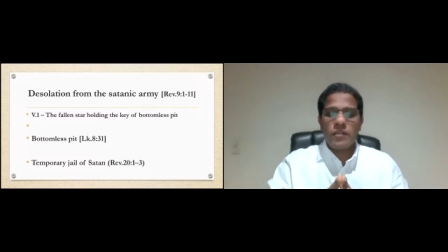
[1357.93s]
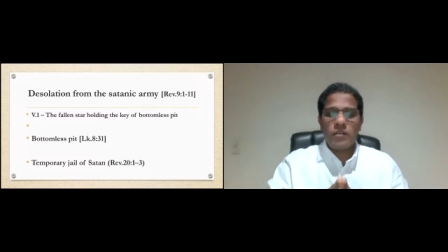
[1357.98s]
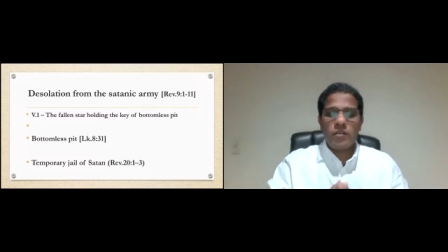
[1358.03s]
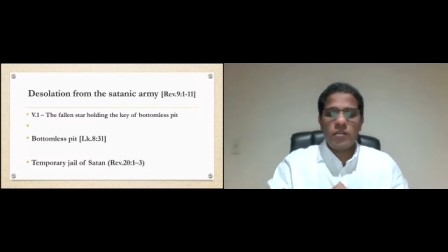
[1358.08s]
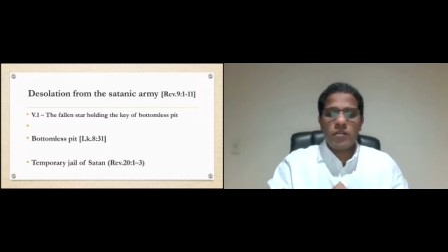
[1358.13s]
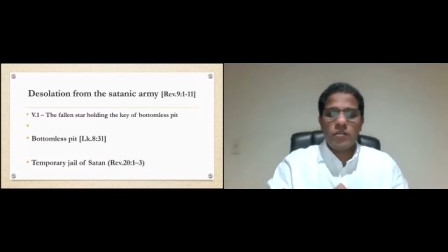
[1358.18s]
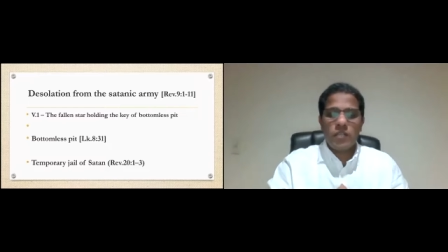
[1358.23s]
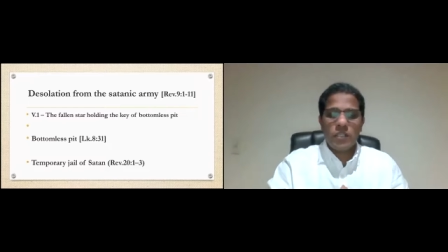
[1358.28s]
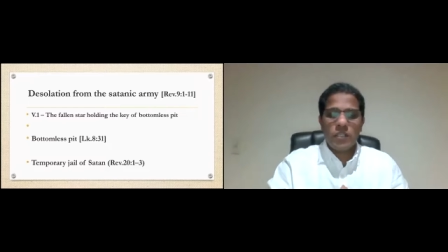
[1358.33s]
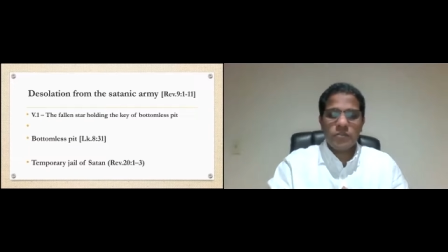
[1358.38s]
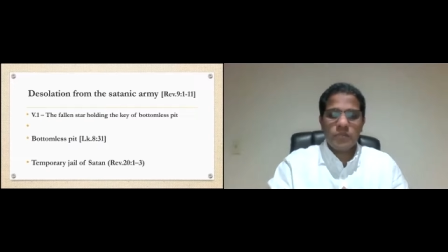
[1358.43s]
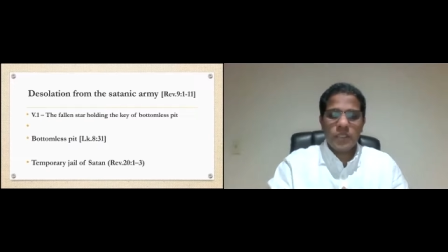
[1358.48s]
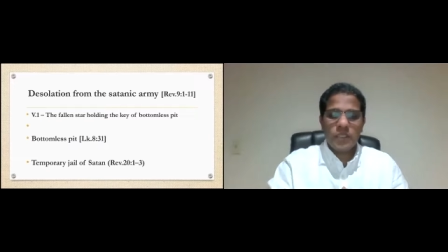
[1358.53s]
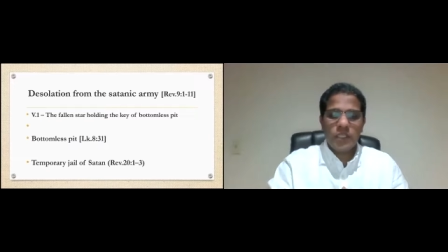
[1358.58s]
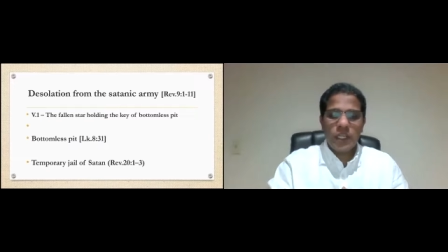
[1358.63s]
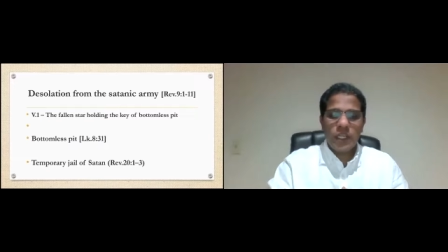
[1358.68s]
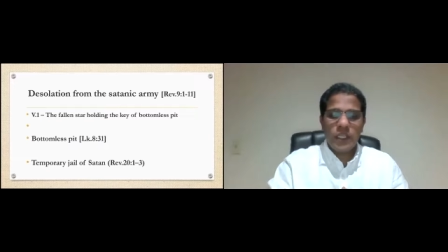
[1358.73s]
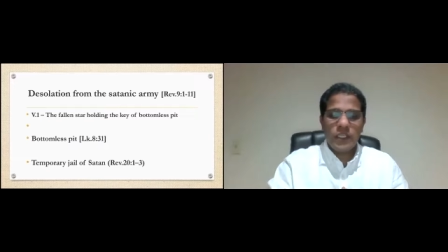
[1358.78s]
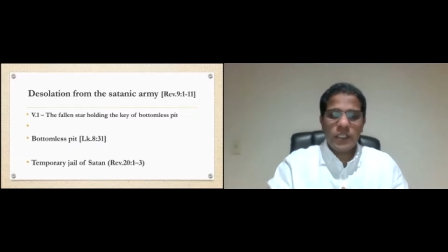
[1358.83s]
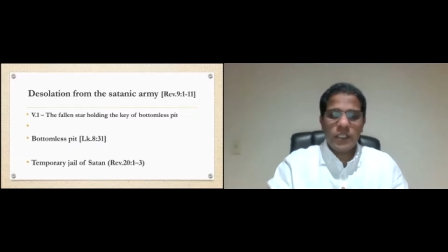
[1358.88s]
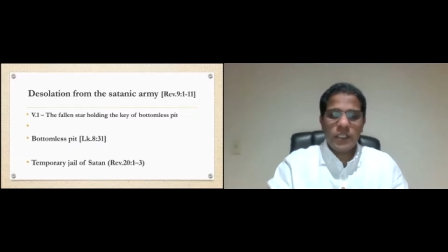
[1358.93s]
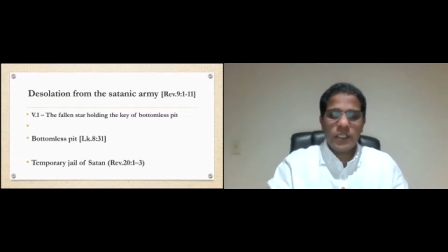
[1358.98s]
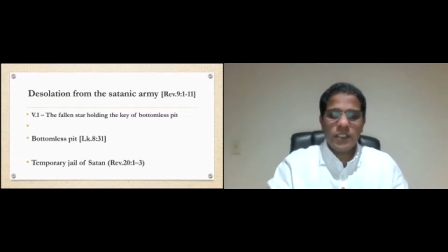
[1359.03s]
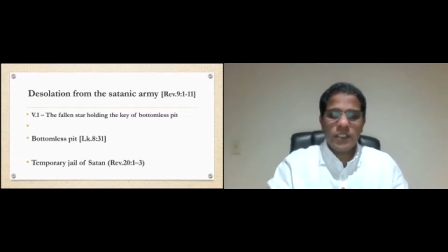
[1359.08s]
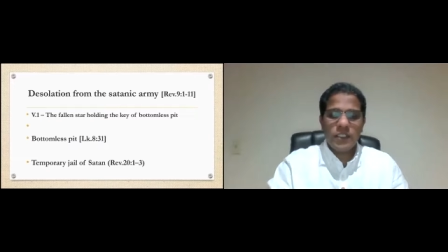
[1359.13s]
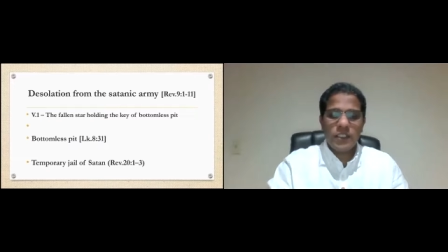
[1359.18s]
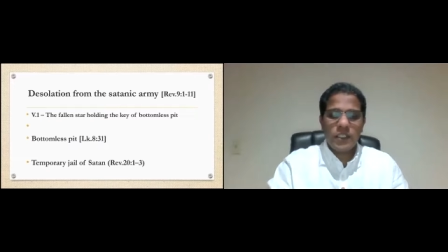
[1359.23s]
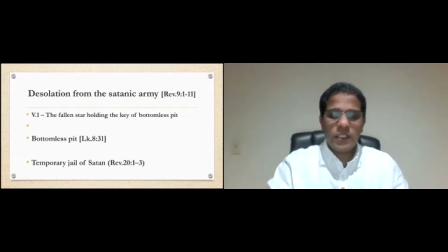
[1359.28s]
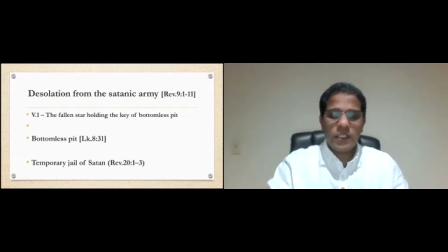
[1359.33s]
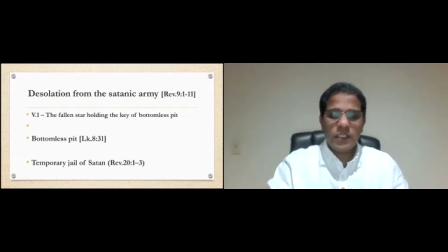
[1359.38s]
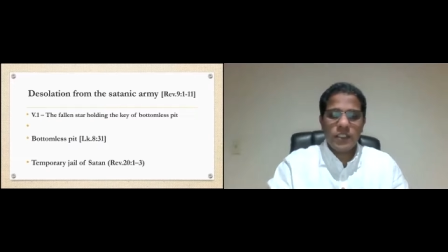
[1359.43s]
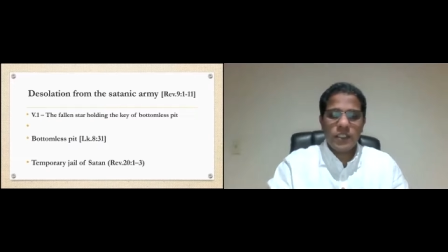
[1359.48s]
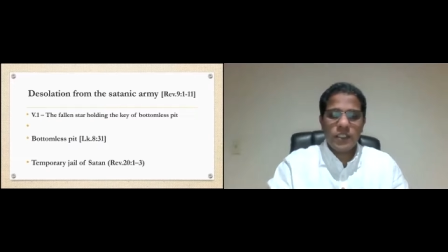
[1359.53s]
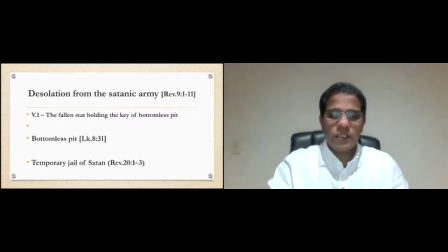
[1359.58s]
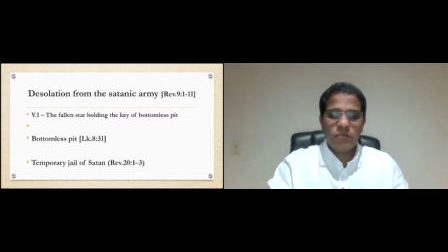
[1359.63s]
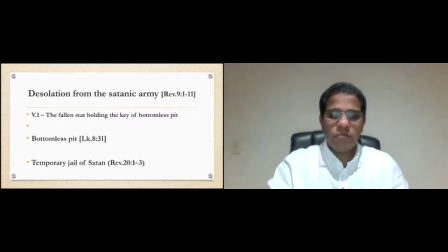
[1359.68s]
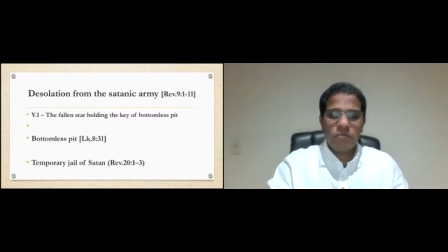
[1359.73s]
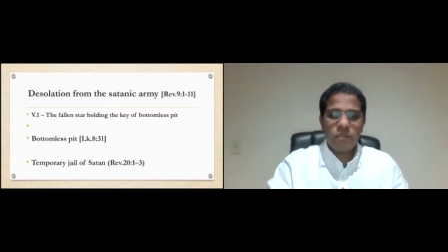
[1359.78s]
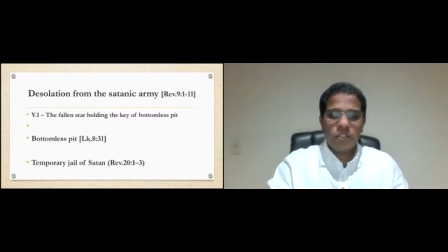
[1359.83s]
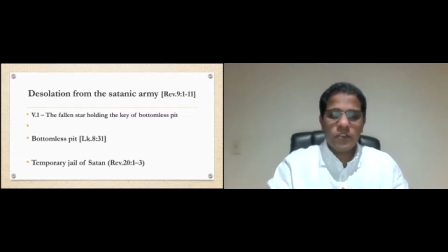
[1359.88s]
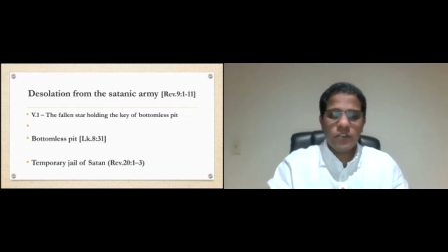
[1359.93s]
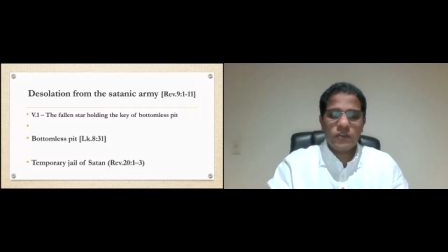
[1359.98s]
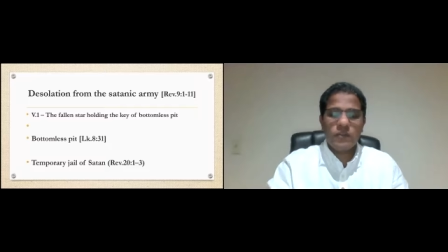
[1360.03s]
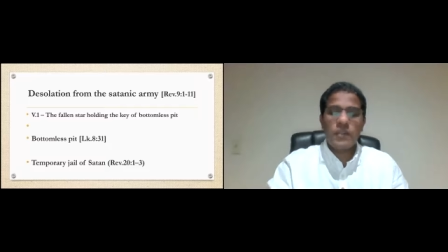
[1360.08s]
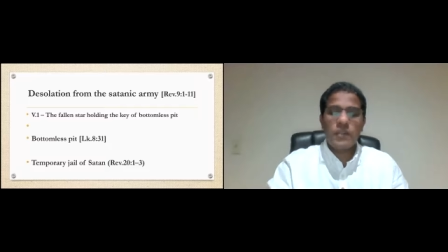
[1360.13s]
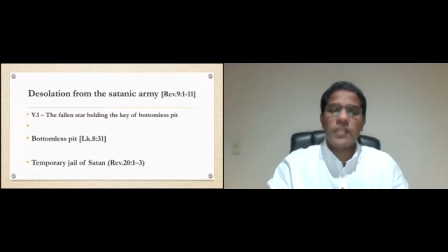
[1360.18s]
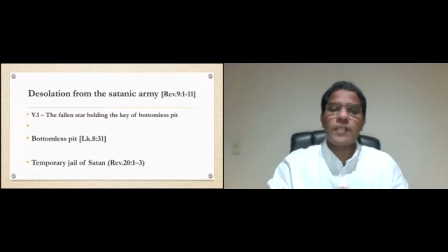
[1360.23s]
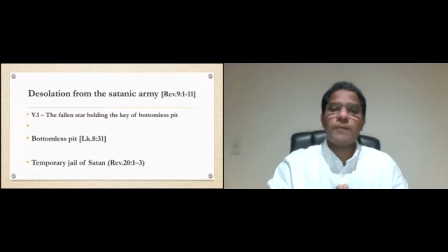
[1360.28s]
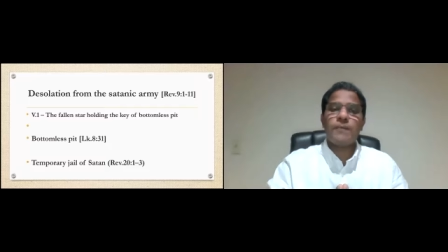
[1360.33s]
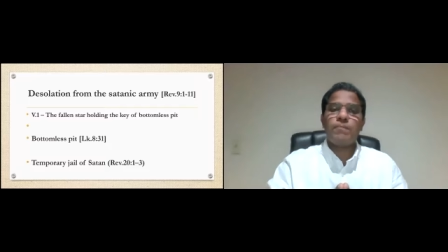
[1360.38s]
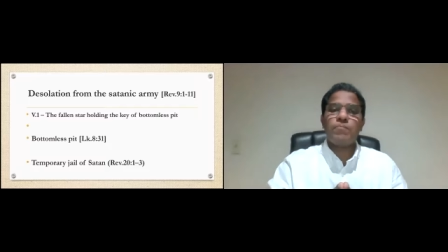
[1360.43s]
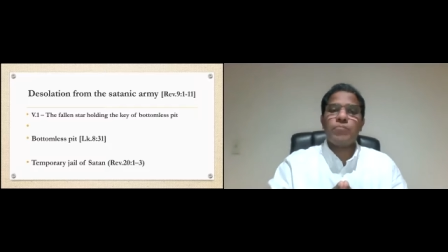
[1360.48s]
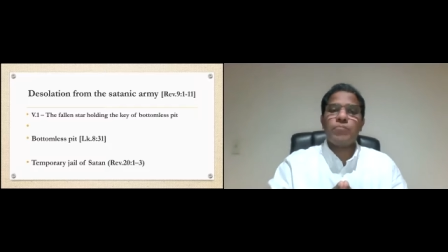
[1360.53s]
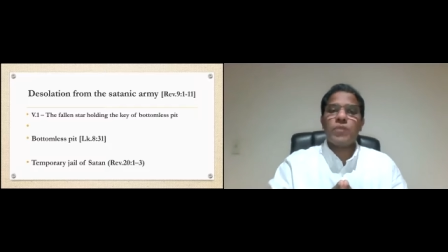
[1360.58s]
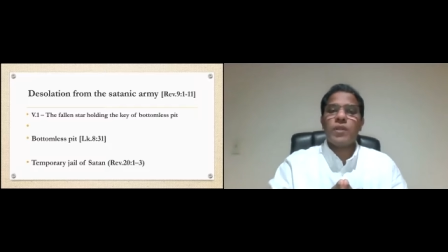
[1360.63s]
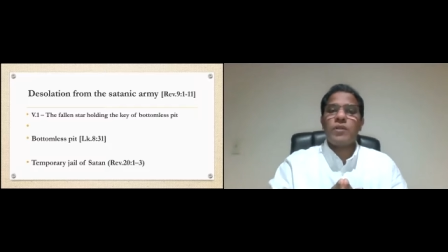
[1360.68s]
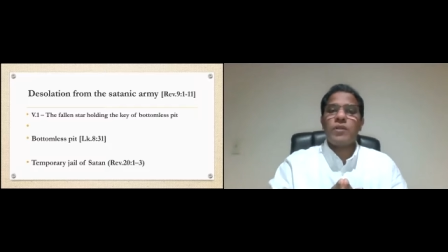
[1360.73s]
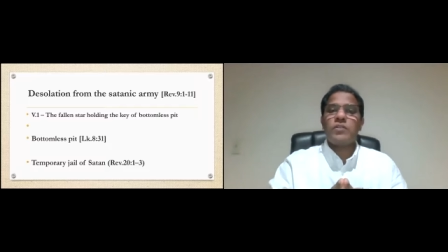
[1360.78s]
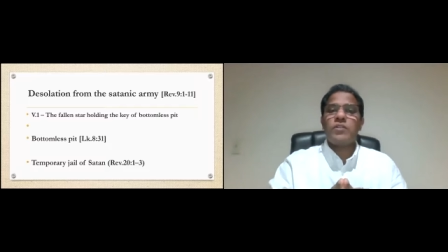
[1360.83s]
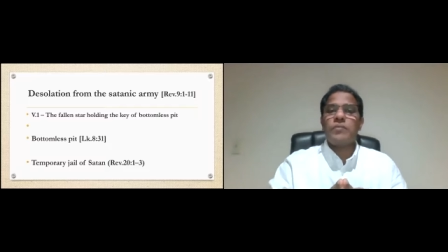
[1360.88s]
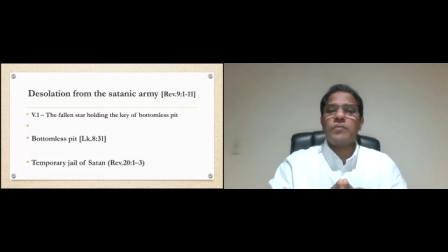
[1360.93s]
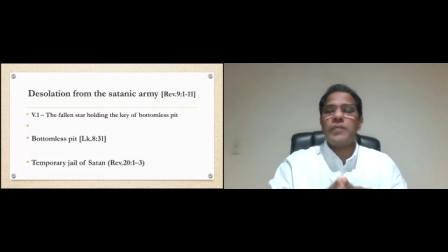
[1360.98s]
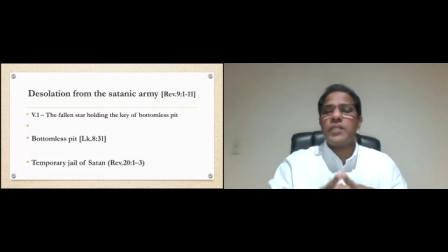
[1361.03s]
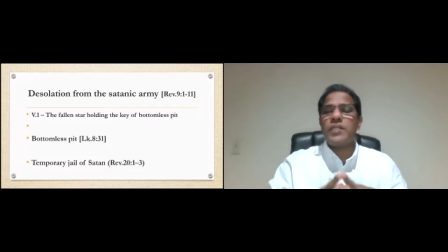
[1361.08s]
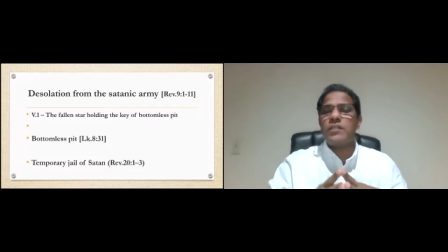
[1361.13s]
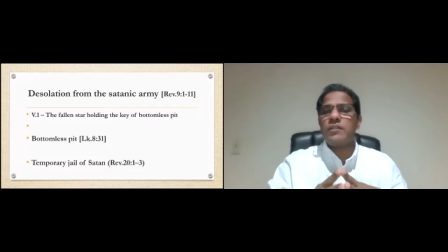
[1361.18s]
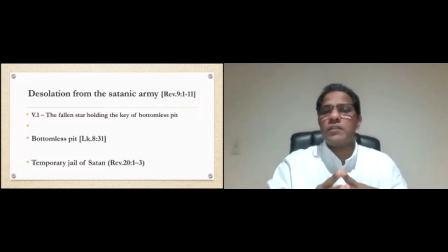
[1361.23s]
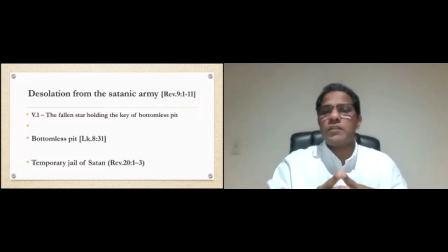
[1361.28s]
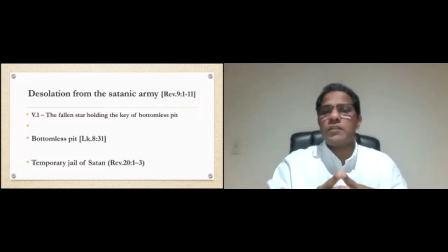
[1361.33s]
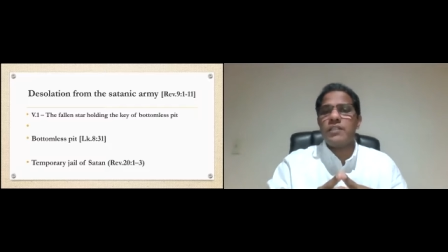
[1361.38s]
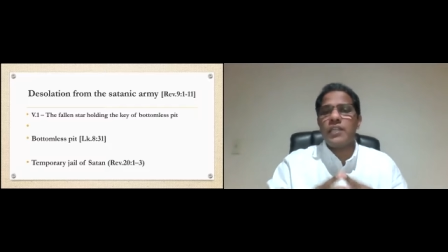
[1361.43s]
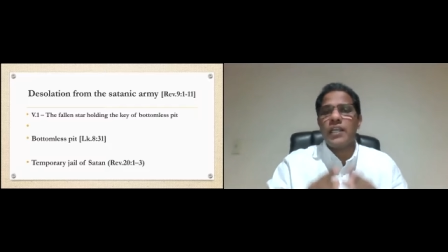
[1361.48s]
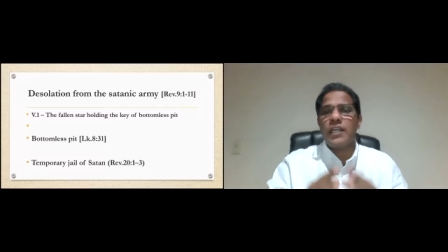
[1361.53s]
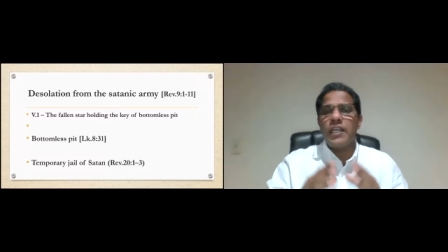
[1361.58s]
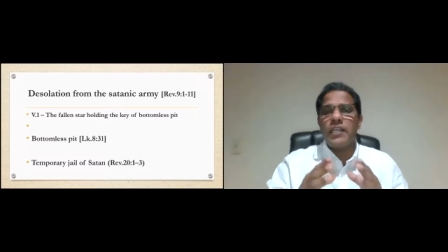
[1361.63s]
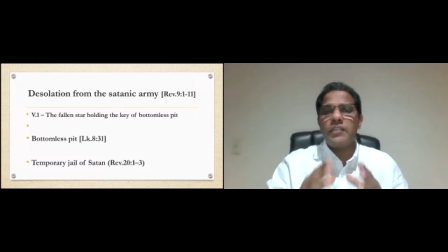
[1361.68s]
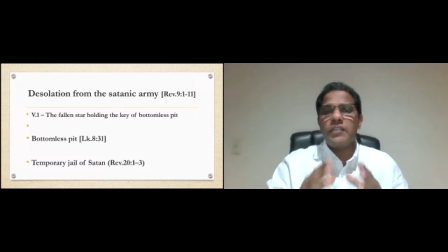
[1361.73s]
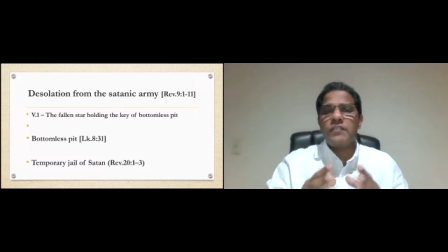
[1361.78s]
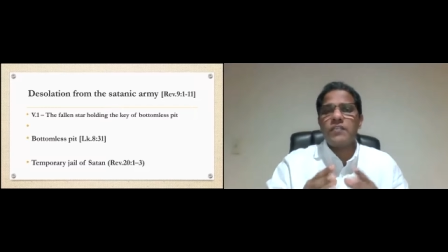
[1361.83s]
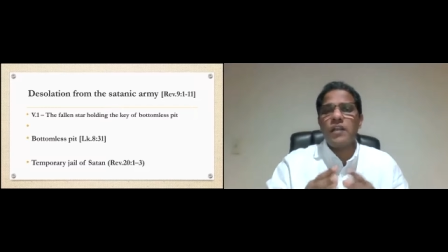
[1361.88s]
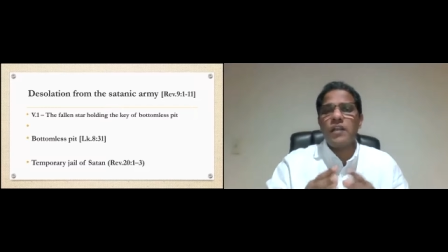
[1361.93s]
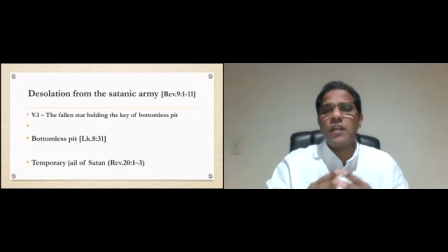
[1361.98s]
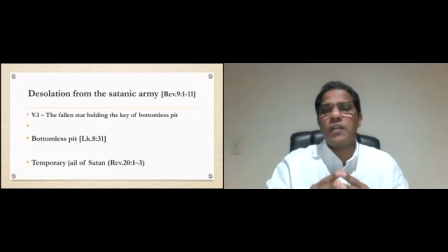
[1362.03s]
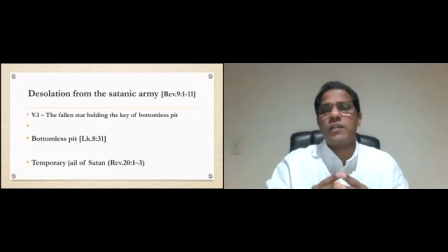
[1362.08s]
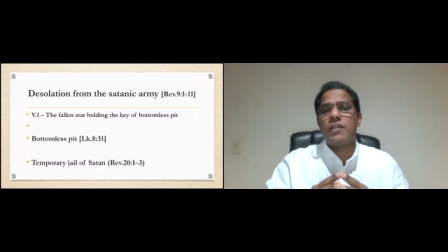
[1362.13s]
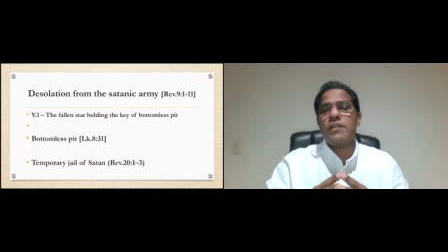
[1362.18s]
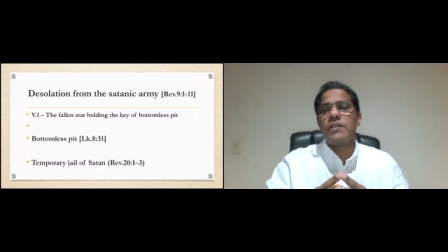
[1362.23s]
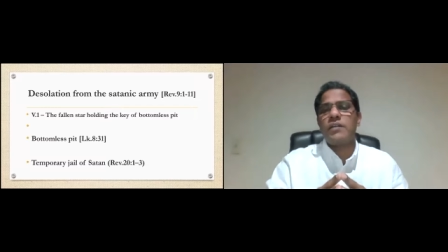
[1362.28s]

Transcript: you know, especially in, in, in verse 3. So when the angel